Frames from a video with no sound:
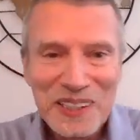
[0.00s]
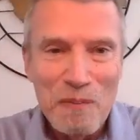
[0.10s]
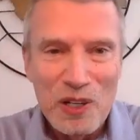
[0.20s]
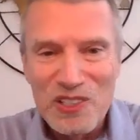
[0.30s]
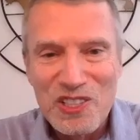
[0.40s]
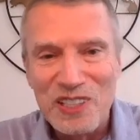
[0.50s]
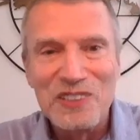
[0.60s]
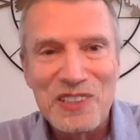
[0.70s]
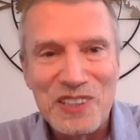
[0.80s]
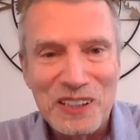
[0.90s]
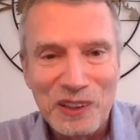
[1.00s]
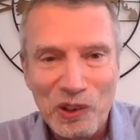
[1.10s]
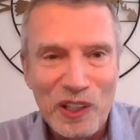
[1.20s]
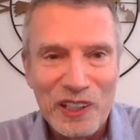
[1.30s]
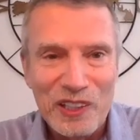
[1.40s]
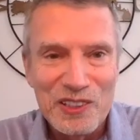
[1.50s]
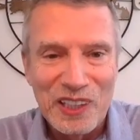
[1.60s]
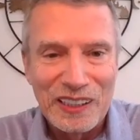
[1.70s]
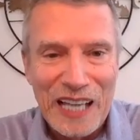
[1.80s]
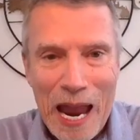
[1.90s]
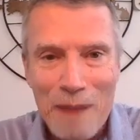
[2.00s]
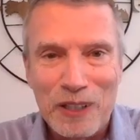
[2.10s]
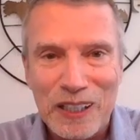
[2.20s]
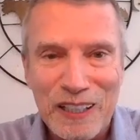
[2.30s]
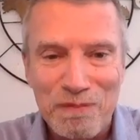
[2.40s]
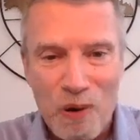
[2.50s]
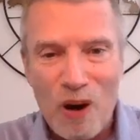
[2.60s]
merchants and lawyers, and they happened to give